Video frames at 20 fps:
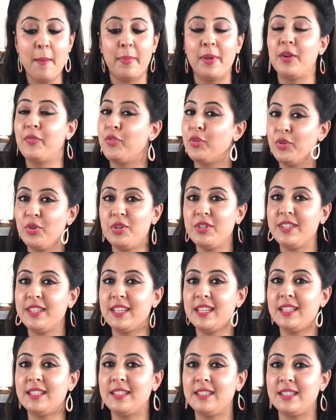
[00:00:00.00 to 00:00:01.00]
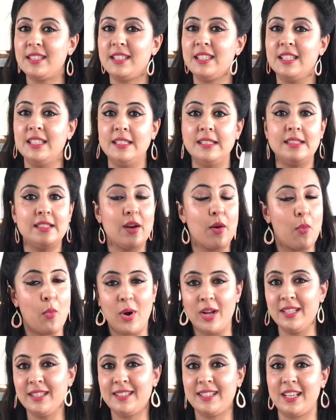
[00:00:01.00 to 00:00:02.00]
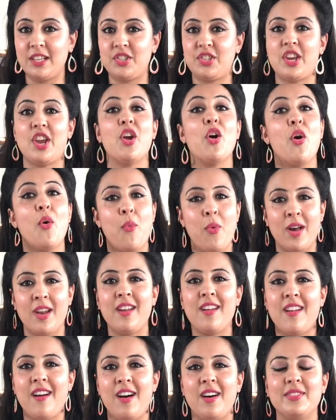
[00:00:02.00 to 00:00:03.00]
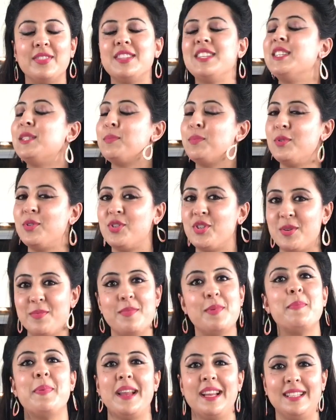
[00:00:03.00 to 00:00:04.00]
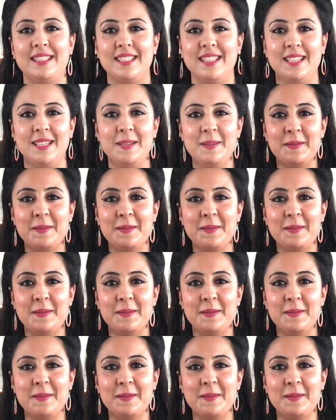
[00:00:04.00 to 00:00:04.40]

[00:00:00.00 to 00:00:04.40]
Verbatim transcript: But if you're using instant yeast, one sachet or one and a half teaspoon should be plenty.